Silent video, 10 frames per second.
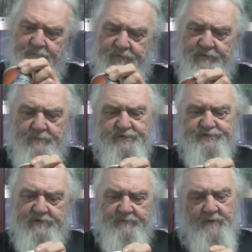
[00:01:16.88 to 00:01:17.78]
but their
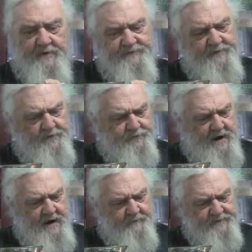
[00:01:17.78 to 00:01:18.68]
machine writes so
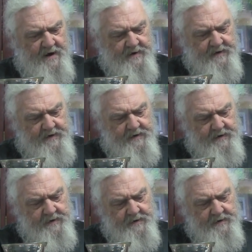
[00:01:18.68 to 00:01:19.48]
damn tiny.